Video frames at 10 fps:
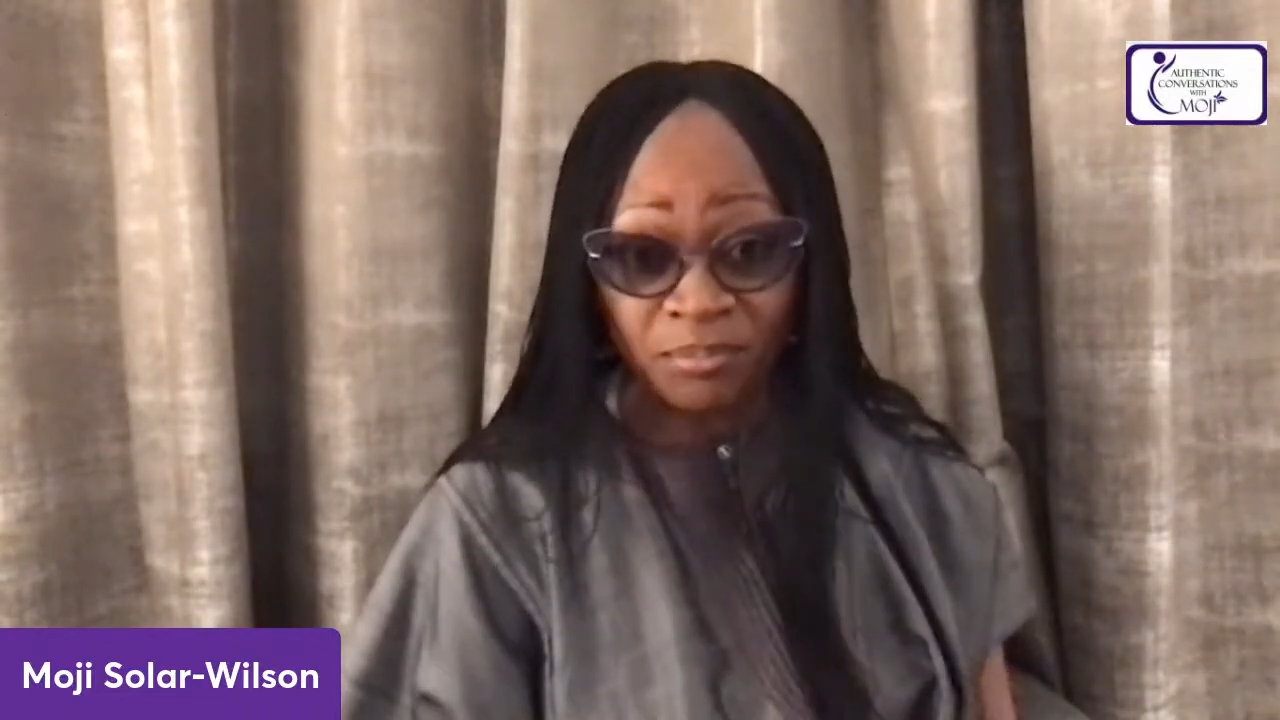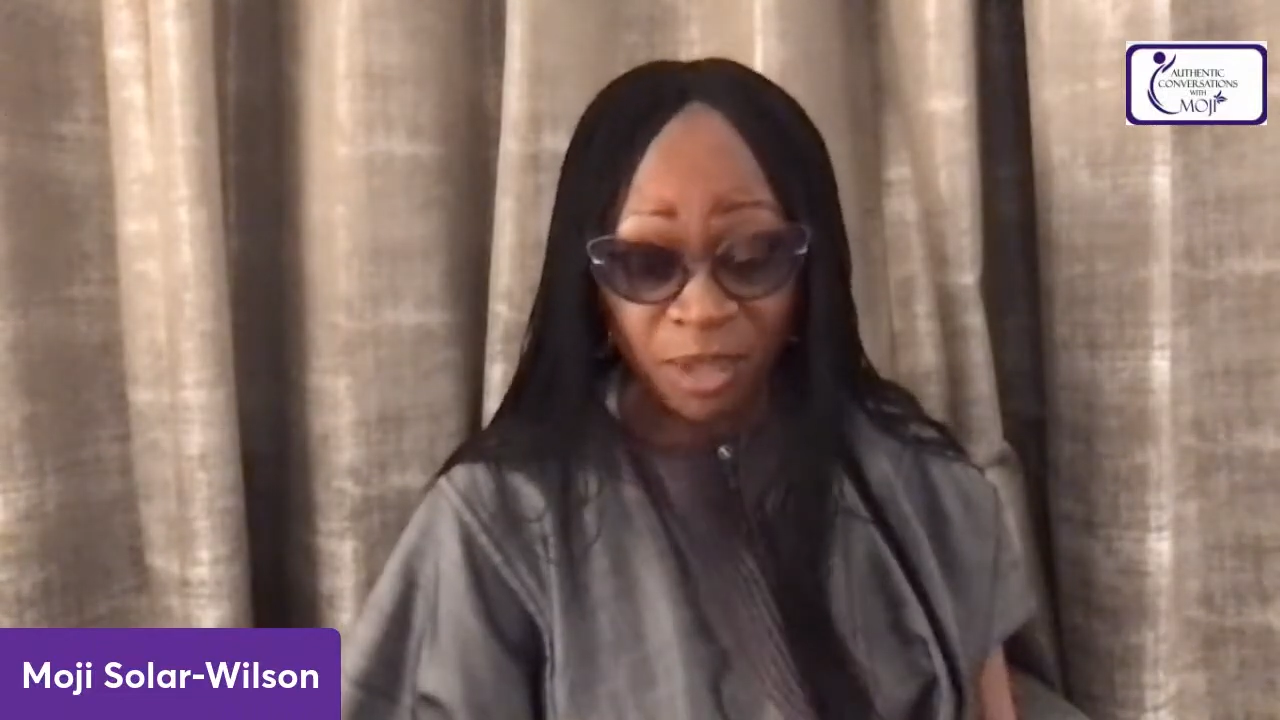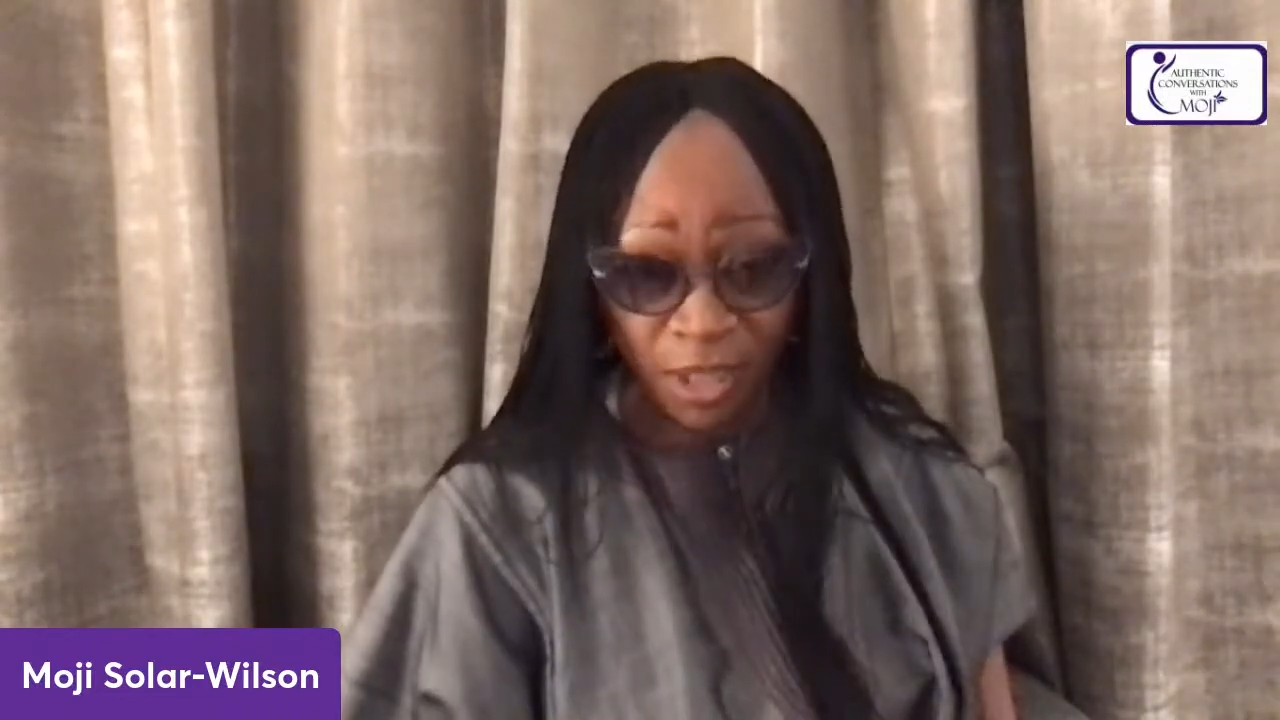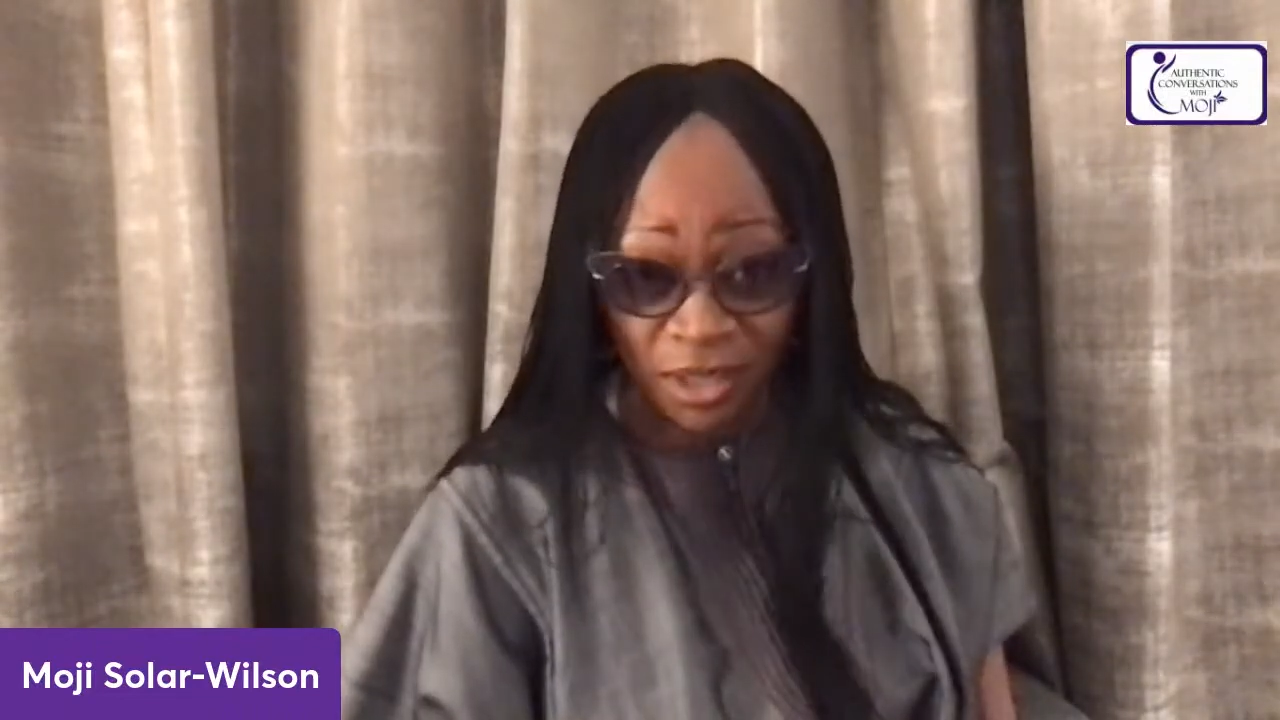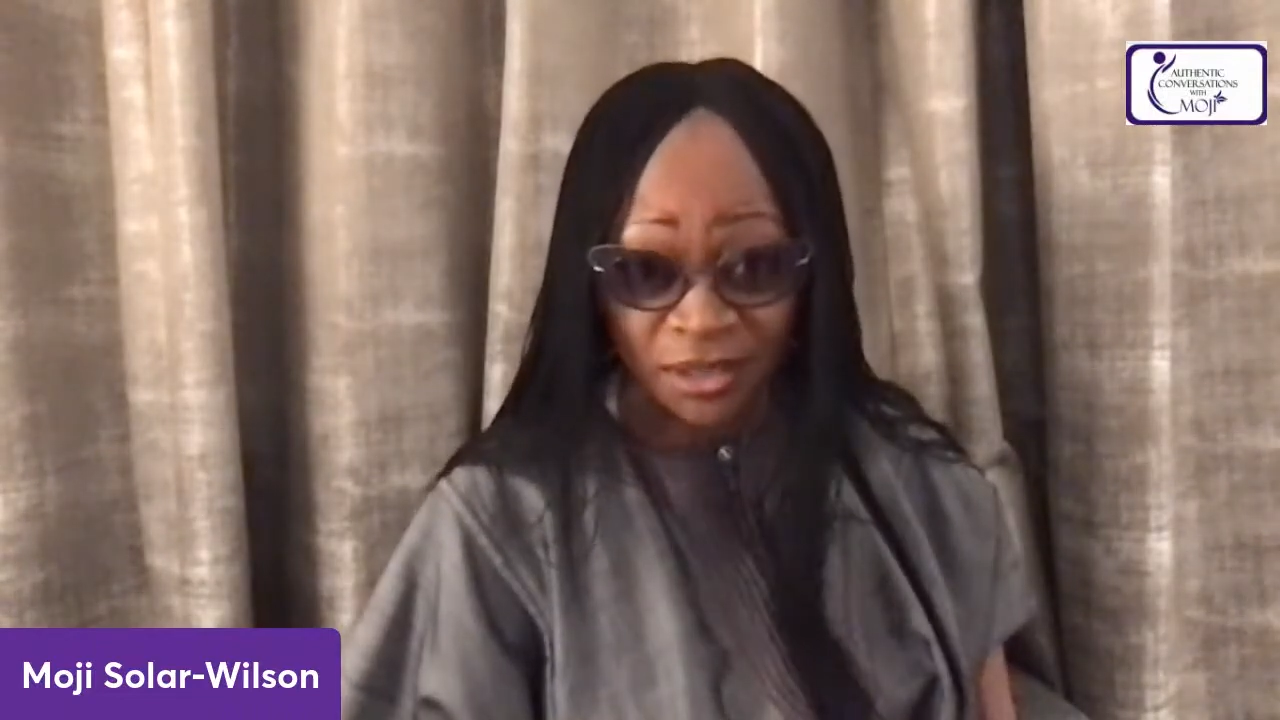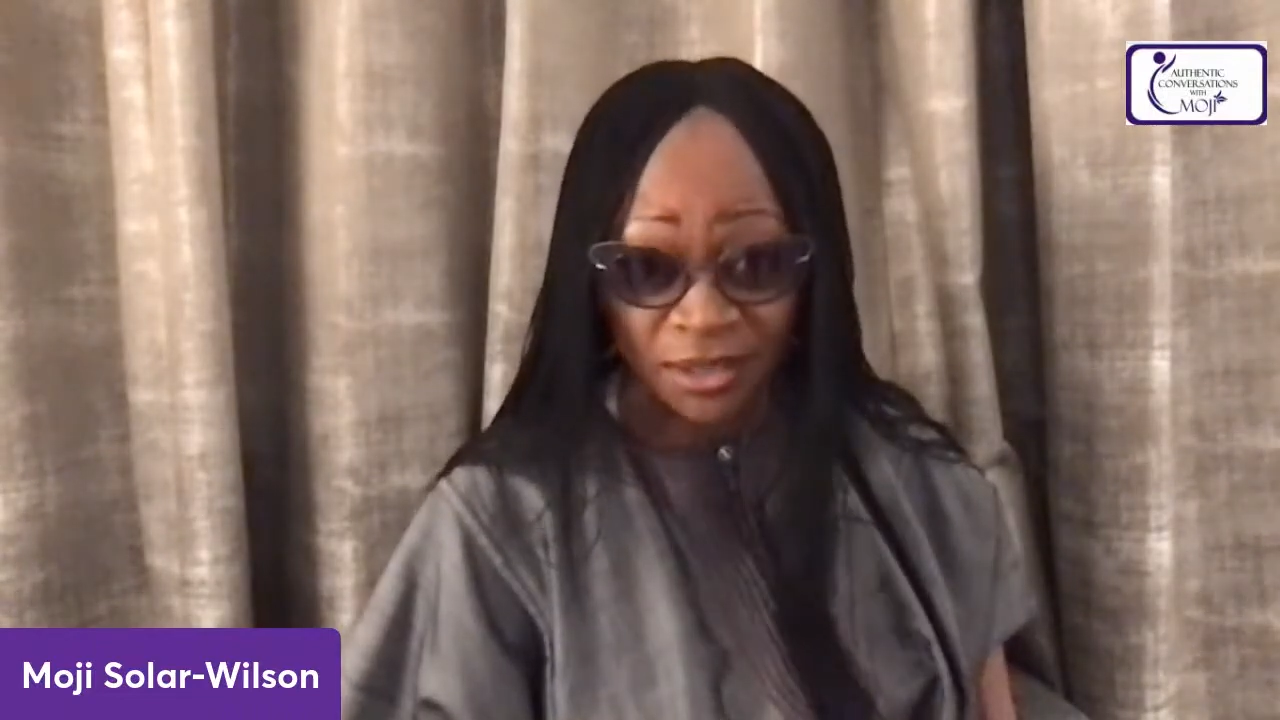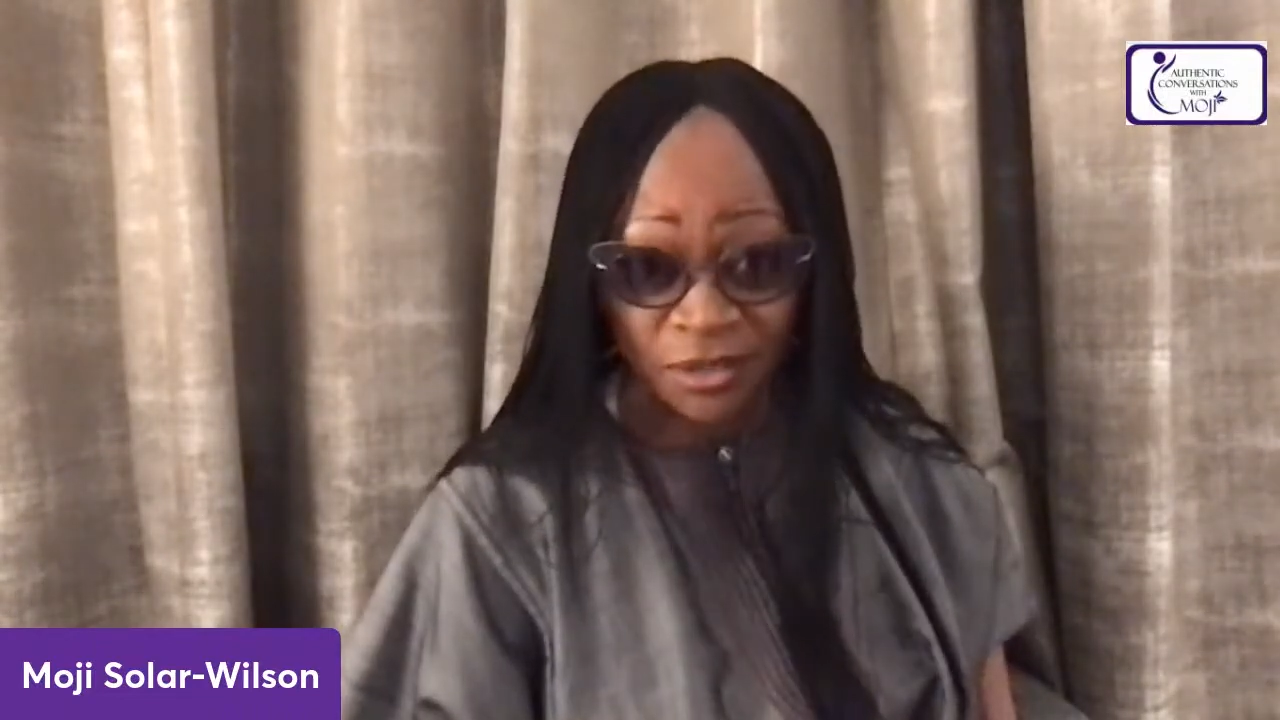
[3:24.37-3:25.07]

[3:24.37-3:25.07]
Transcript: blood.